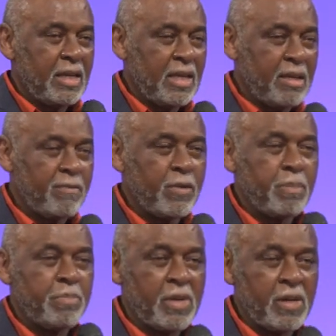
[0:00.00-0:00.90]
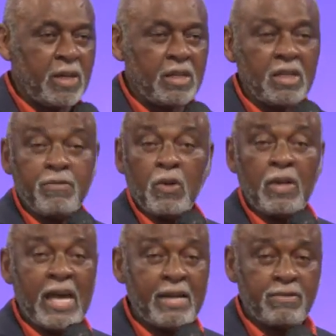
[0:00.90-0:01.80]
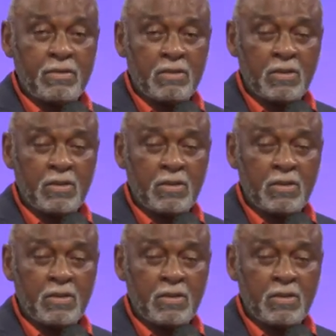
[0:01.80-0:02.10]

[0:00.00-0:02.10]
every part of your life.